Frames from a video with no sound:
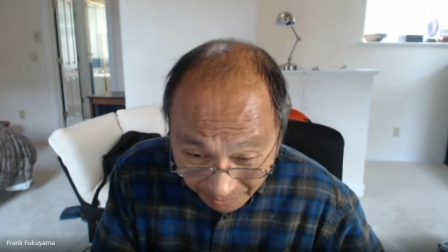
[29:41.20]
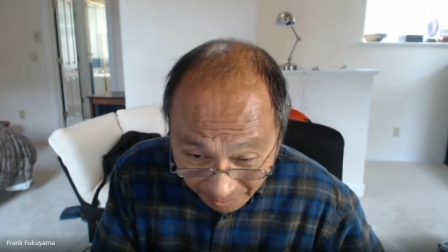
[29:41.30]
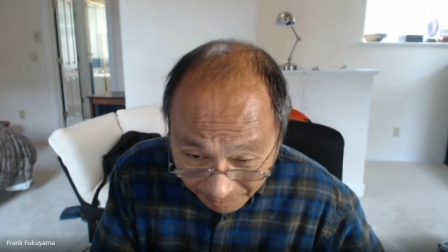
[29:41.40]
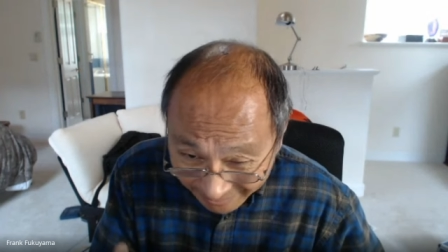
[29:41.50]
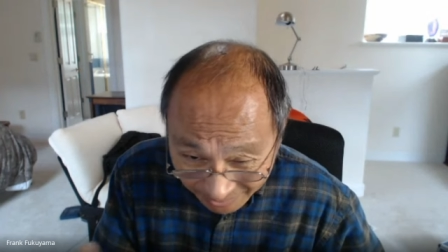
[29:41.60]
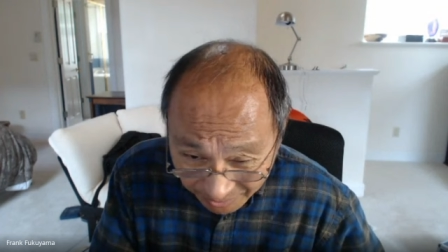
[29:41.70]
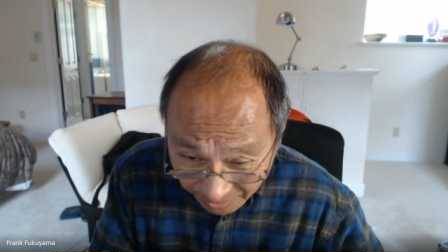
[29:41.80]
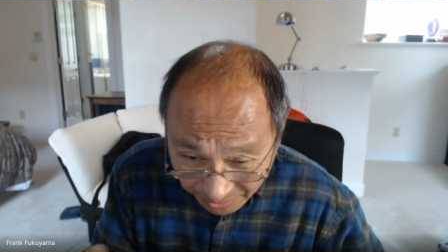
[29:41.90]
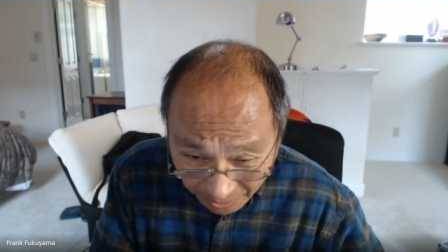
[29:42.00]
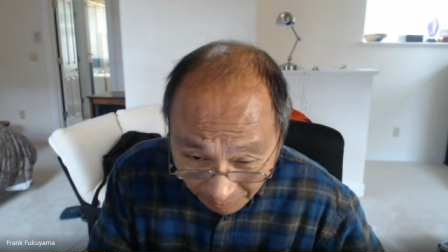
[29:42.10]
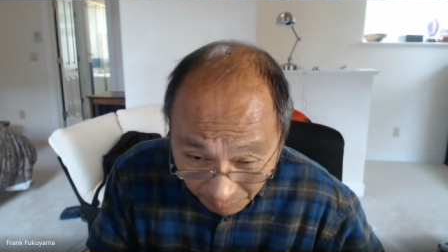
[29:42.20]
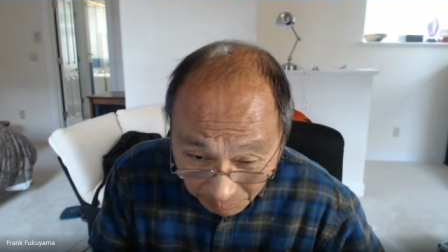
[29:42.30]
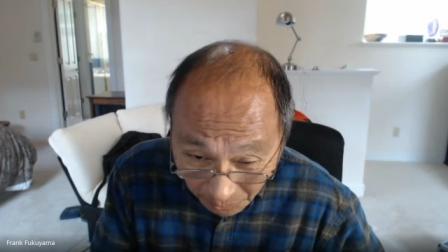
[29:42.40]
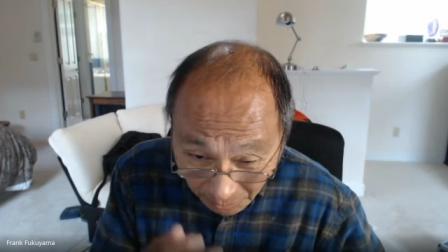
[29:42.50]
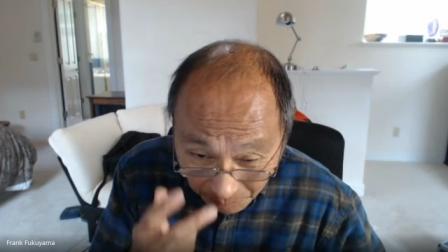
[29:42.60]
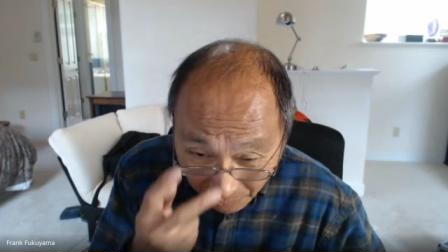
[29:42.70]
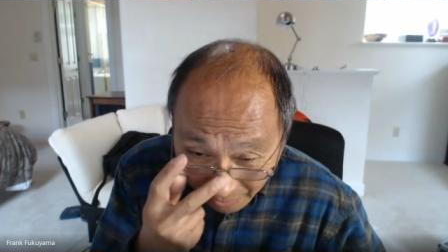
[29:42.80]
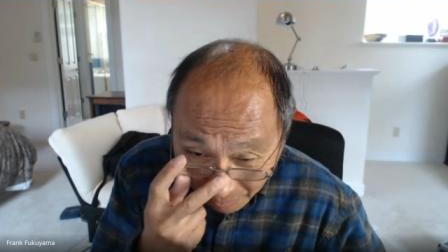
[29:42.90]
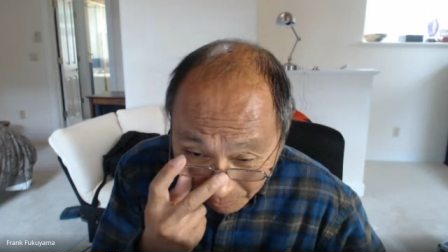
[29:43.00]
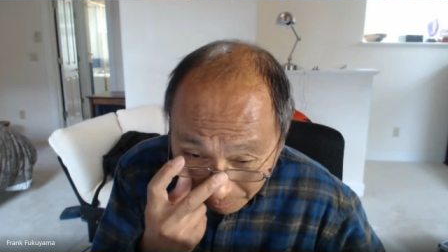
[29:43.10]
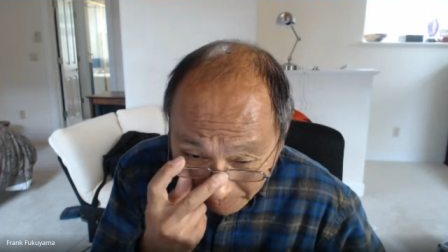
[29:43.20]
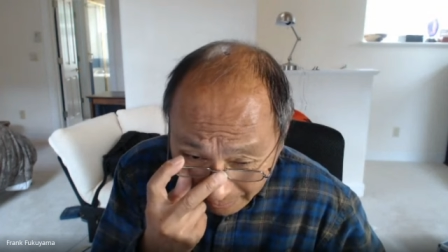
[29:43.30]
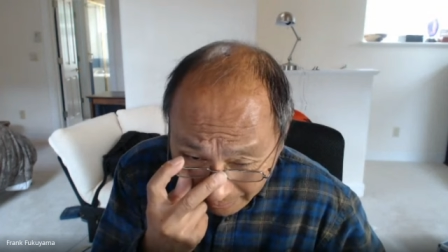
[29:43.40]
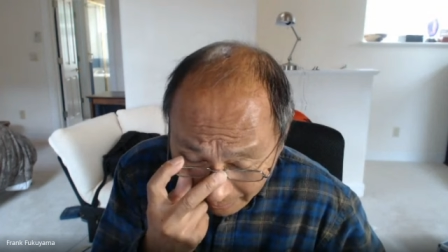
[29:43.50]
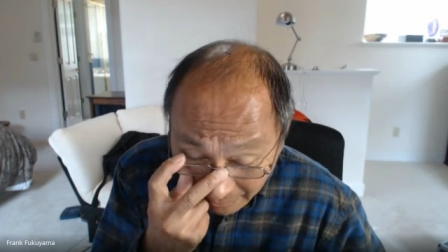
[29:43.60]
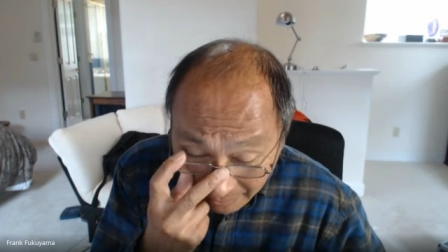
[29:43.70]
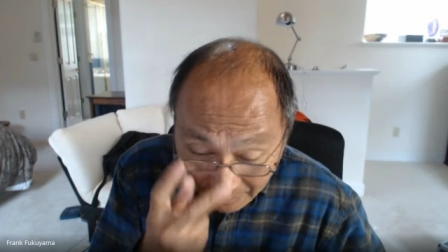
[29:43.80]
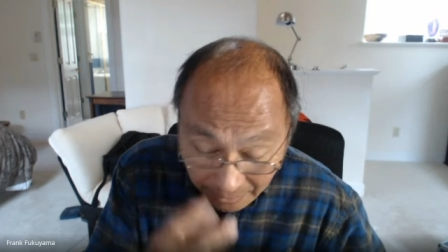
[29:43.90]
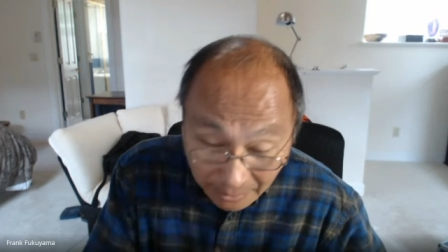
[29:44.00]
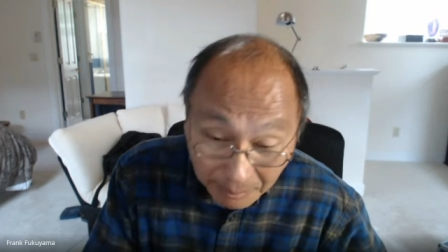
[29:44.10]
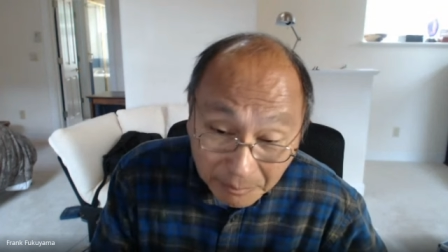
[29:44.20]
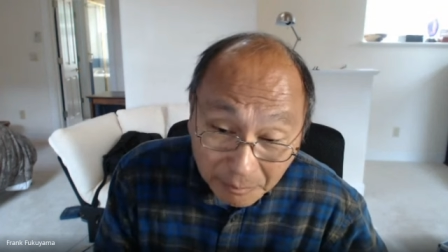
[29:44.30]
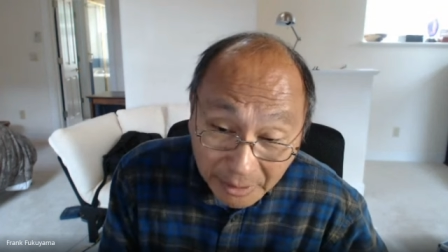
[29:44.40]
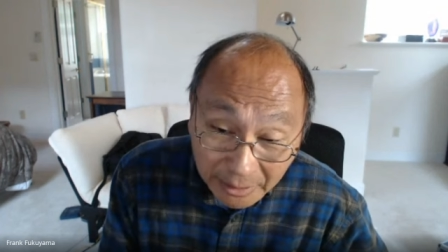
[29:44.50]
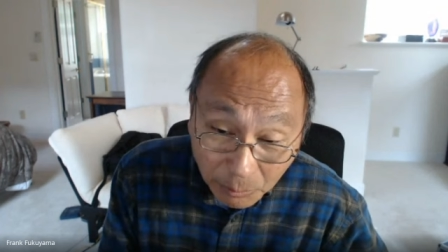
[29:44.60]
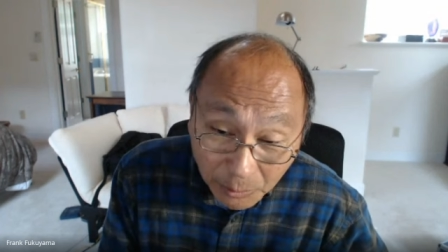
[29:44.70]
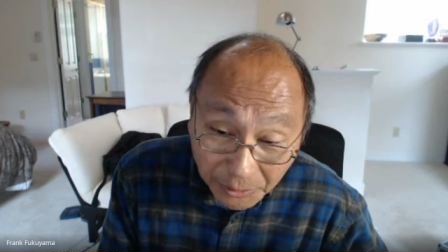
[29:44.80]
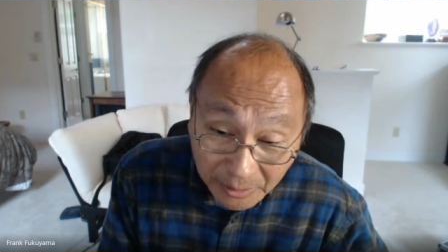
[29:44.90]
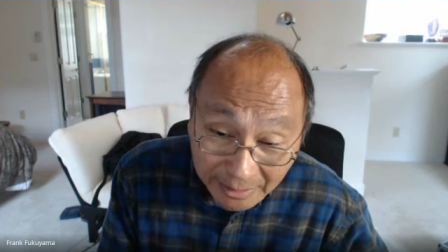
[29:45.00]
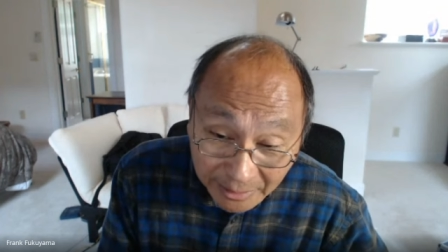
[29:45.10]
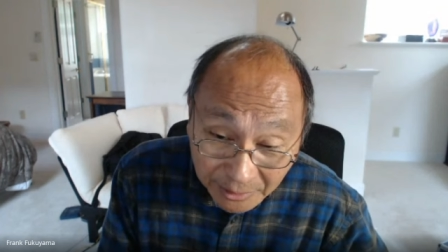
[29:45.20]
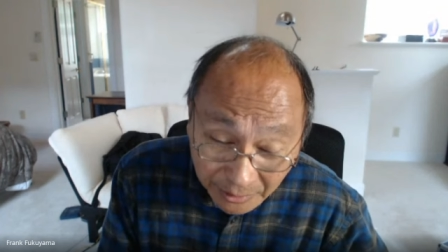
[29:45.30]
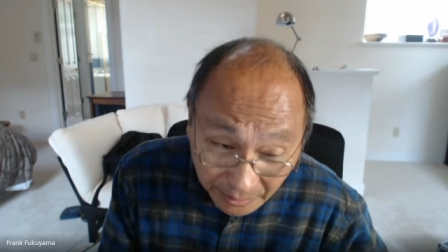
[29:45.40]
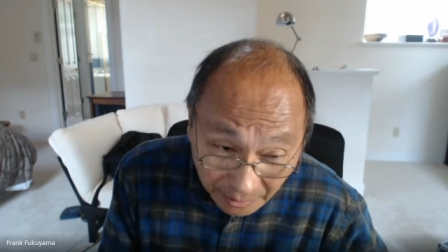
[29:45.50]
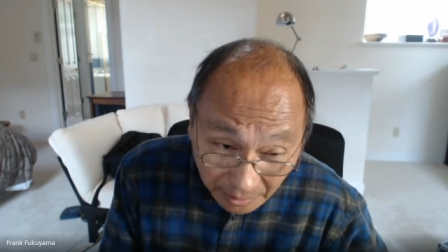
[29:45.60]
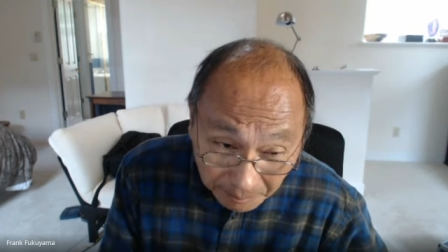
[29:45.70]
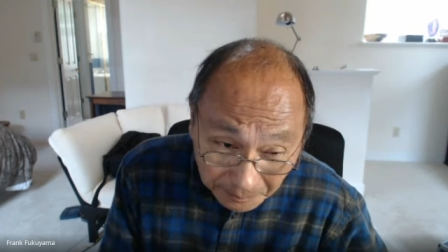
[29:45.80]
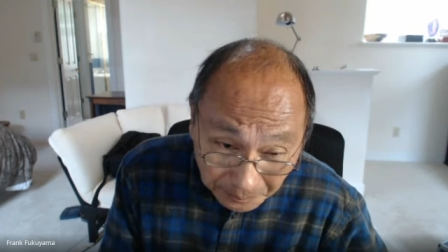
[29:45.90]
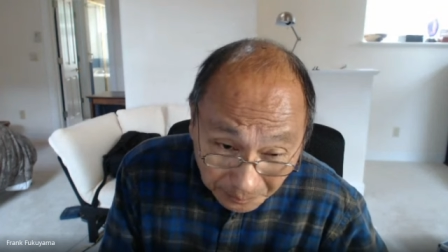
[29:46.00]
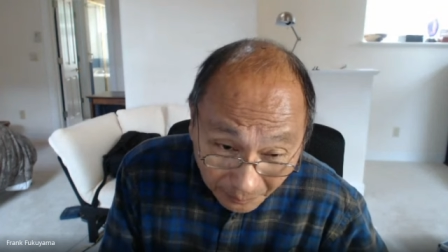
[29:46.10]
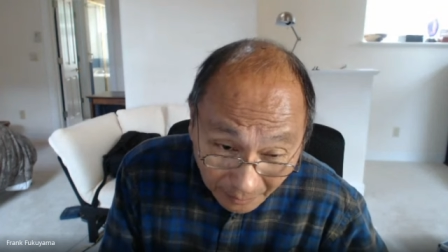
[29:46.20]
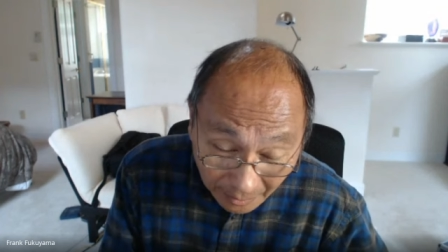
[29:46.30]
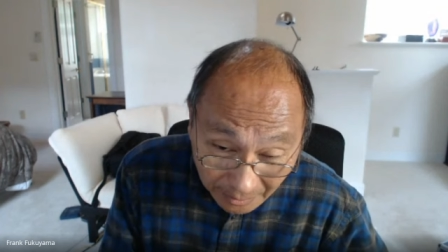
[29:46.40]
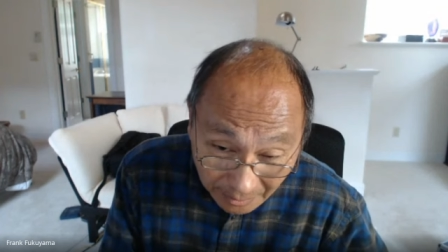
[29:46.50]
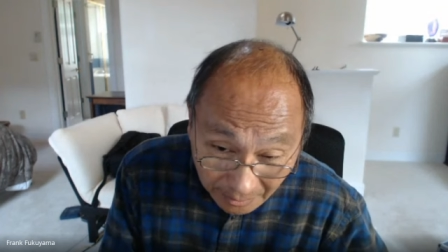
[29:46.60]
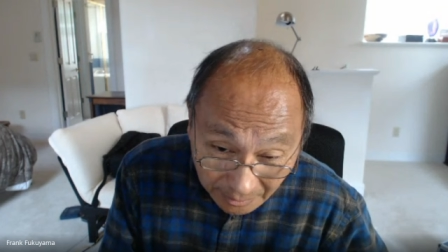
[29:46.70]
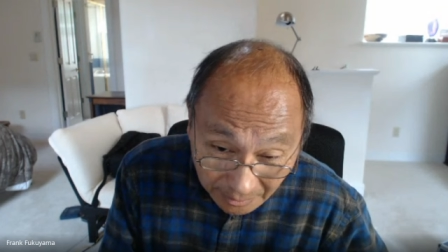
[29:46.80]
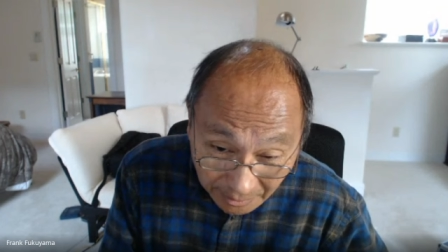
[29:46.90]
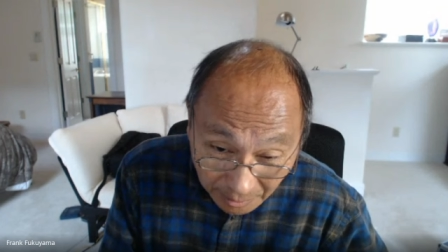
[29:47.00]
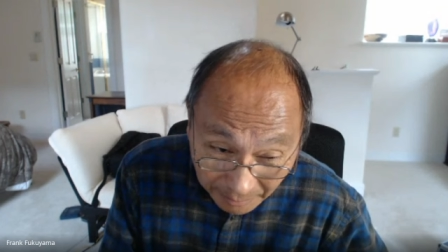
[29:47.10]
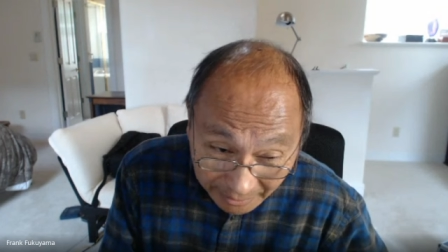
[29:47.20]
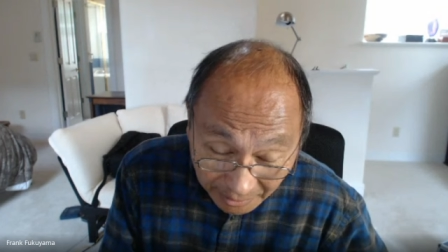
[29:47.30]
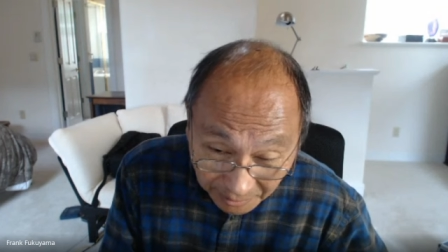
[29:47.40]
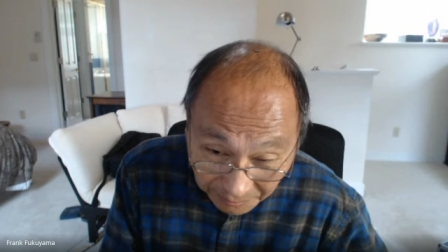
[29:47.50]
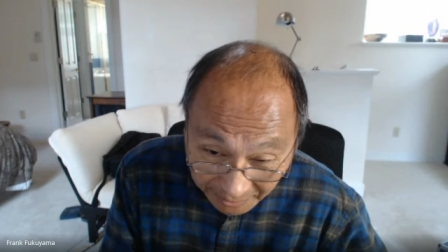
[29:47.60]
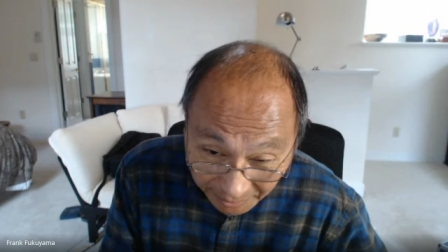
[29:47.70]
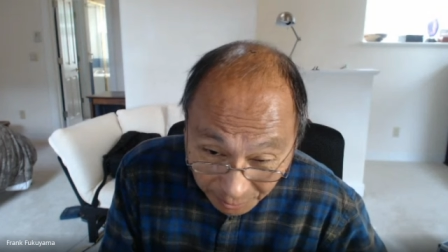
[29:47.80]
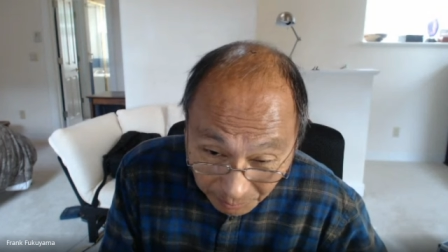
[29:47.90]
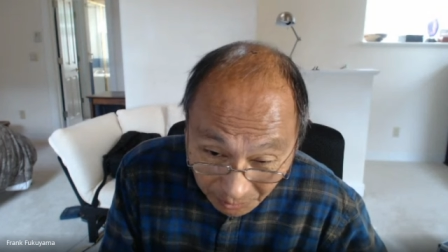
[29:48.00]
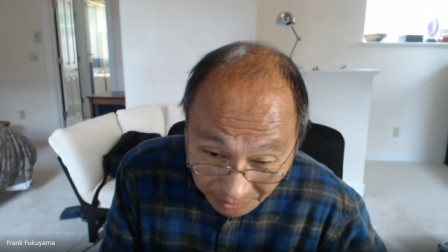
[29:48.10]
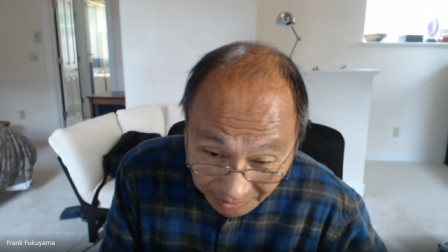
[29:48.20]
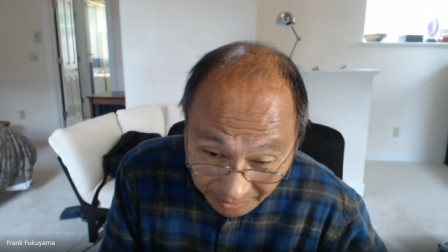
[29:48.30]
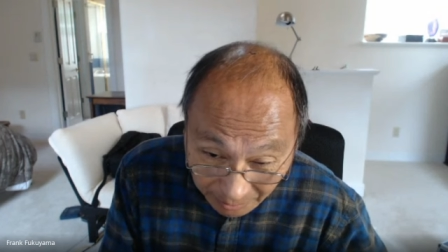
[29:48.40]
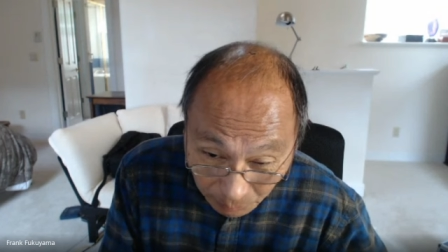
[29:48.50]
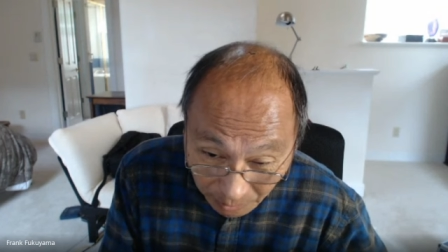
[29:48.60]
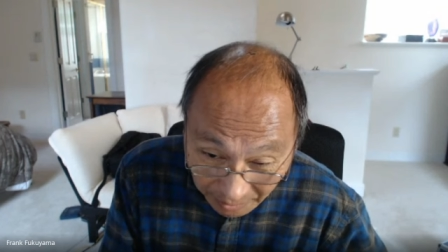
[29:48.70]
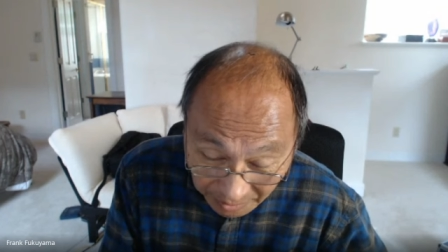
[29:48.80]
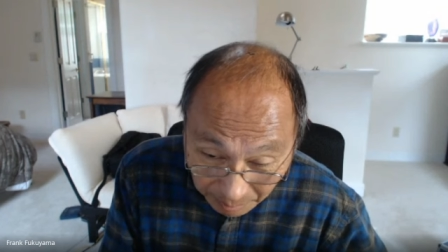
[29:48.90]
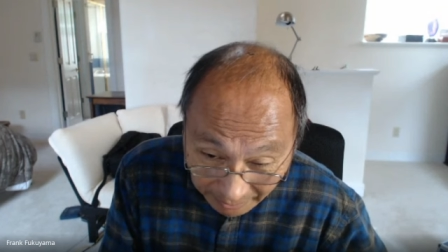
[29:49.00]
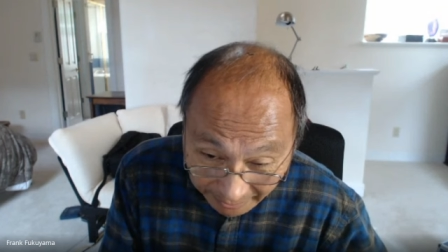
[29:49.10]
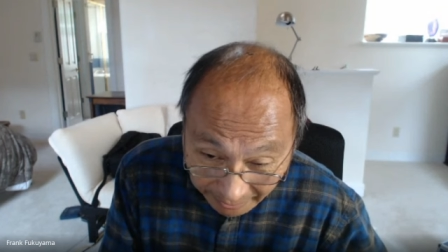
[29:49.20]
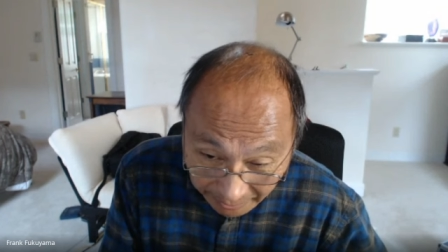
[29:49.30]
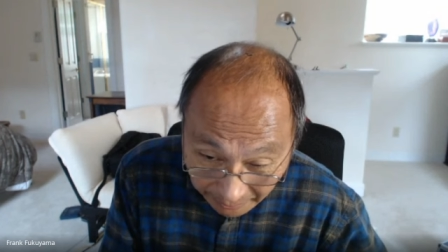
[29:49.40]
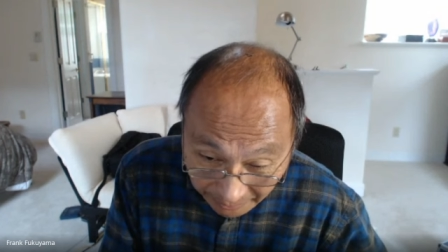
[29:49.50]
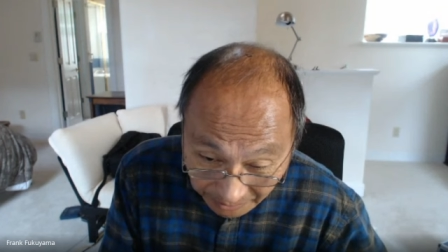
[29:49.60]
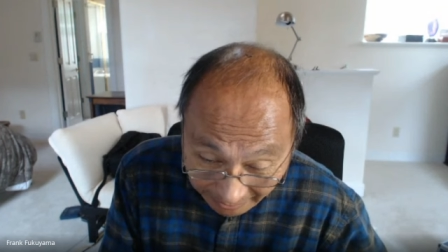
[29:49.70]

there, but that's a solvable problem. Uh, but when you get into the uh, independent variables that would explain those